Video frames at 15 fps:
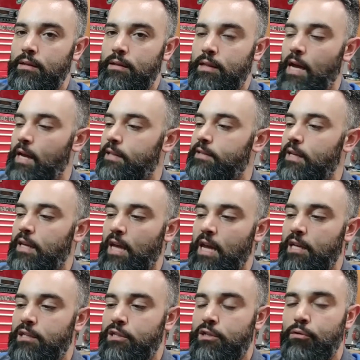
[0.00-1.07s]
that is
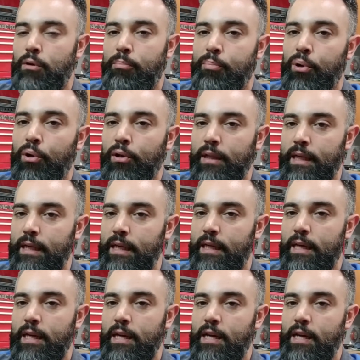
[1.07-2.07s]
engaged to a pulley